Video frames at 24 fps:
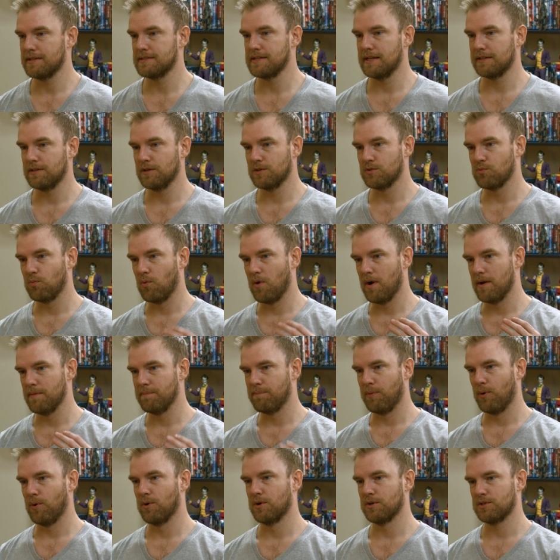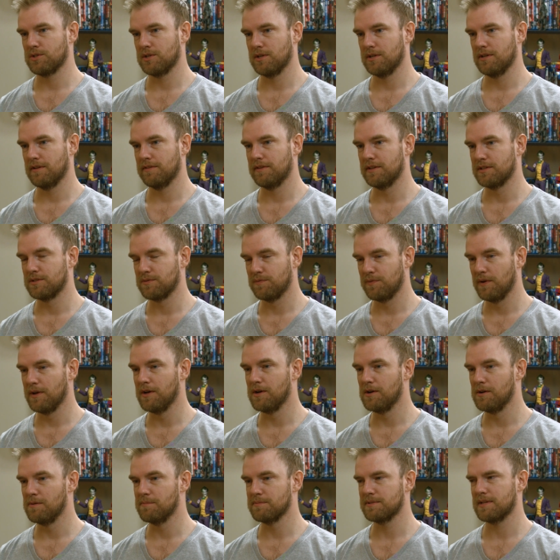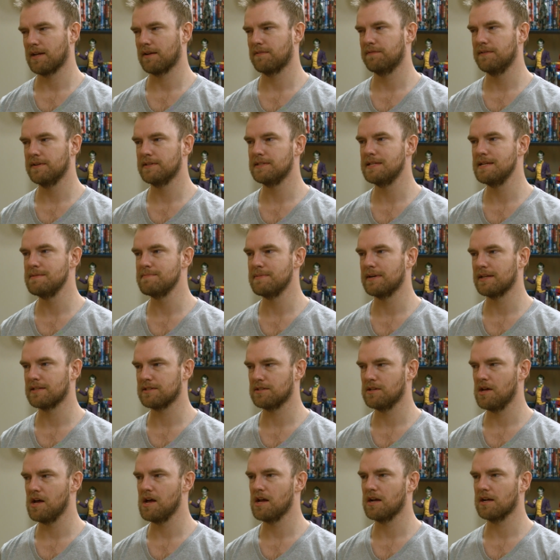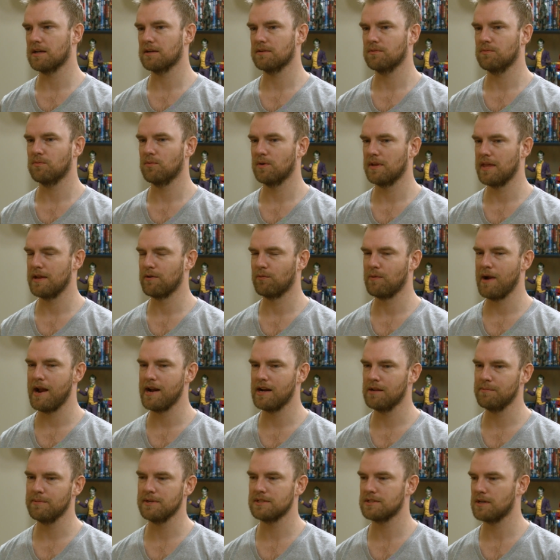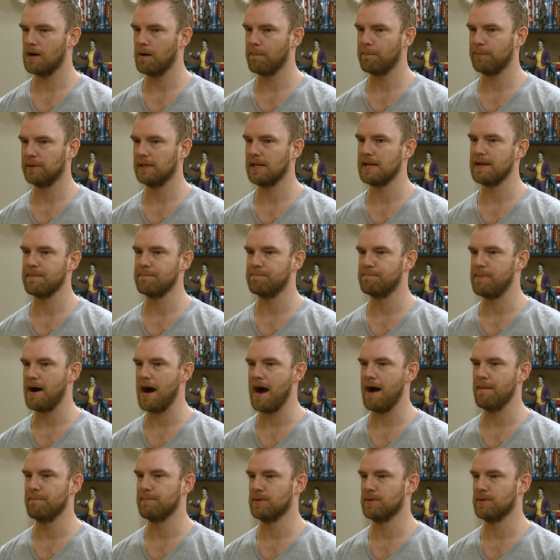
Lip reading: is that there's one portion of this film, it's like 15 minutes long, where they randomly start playing pop